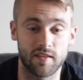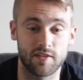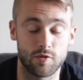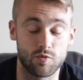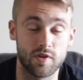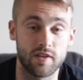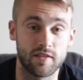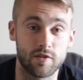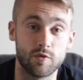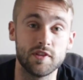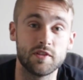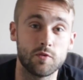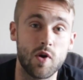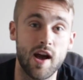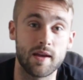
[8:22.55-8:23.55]
the
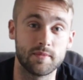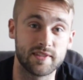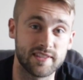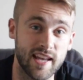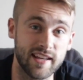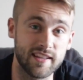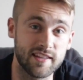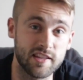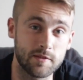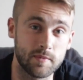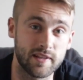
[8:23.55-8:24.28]
reason why I'm saying this,